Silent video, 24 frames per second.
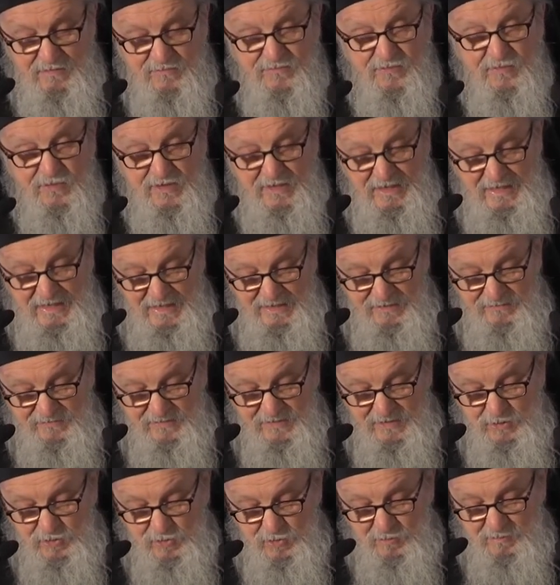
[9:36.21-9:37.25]
for
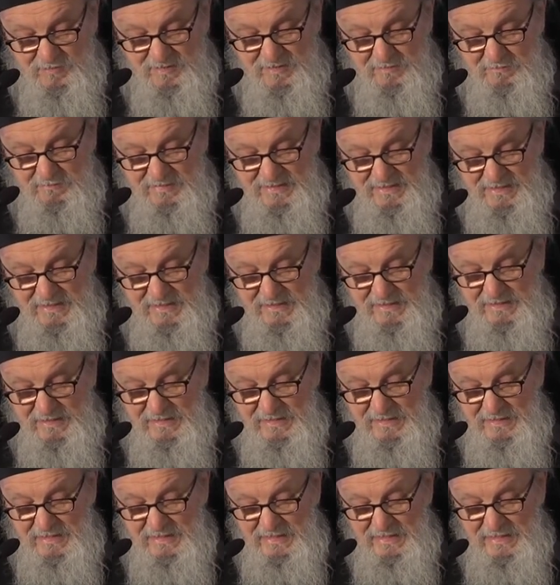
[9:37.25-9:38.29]
every human being
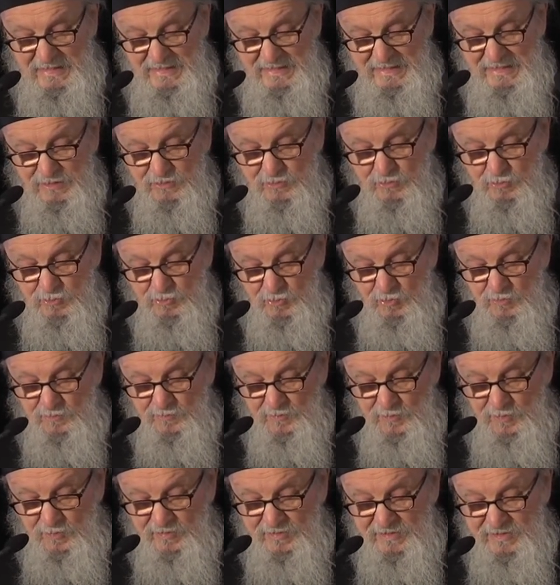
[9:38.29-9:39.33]
and to true
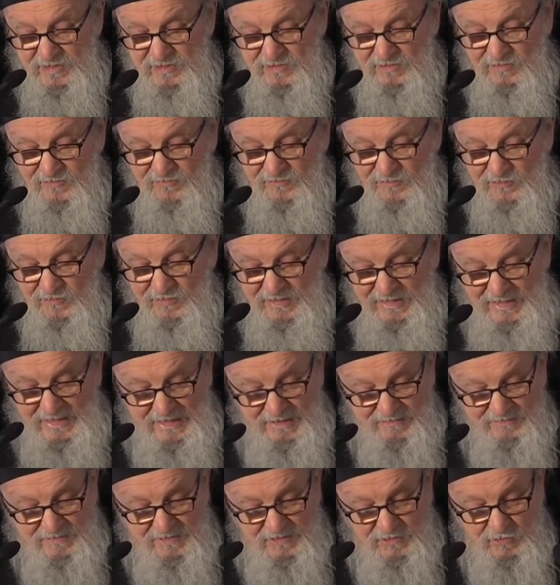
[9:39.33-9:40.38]
progress for
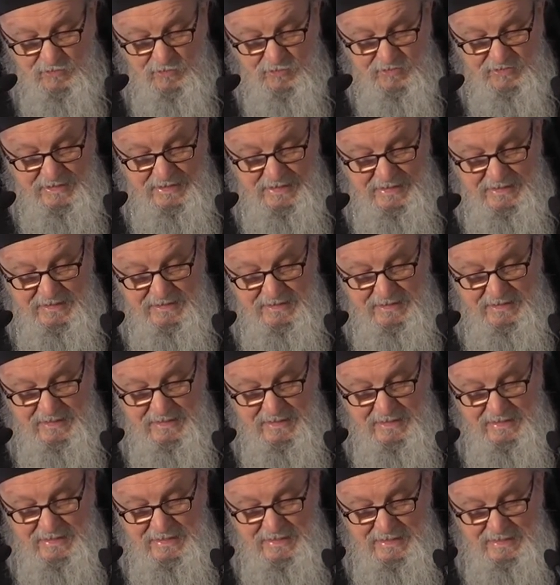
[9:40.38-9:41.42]
every society
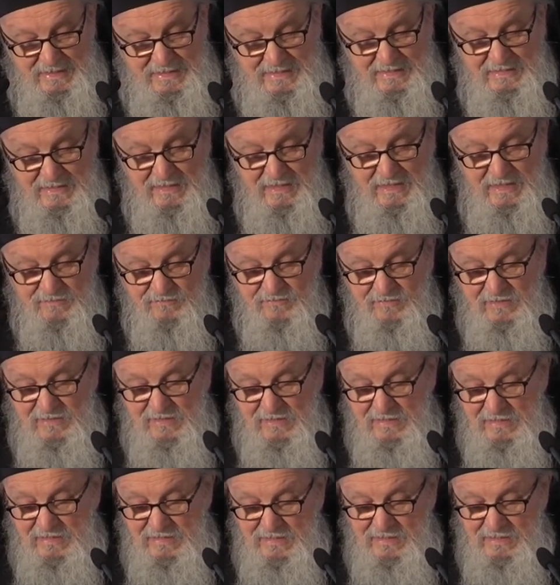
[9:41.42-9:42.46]
and every
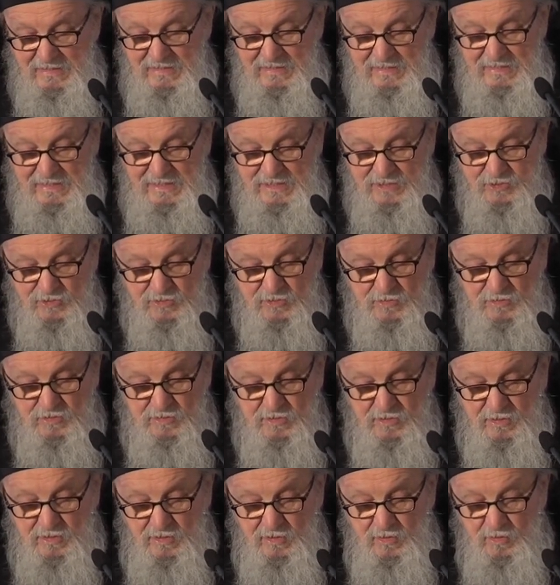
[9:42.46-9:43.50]
nation
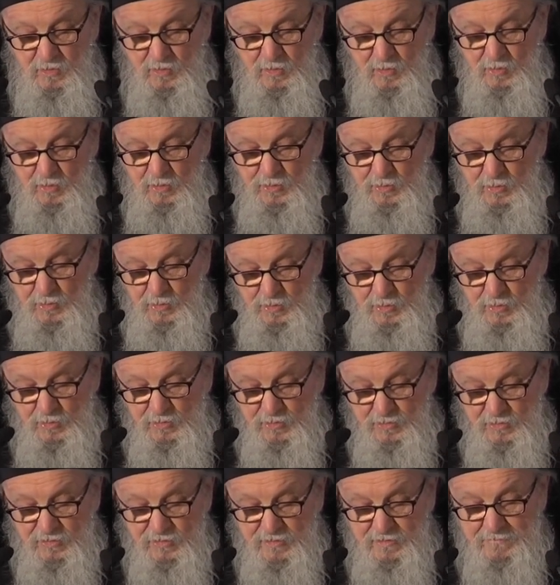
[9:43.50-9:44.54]
on
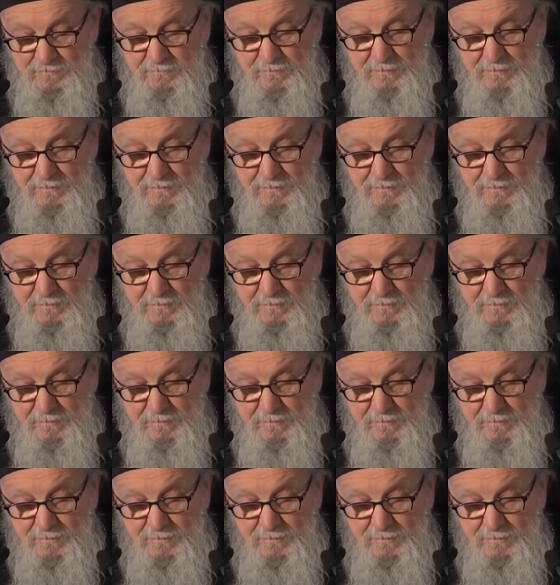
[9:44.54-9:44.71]
earth.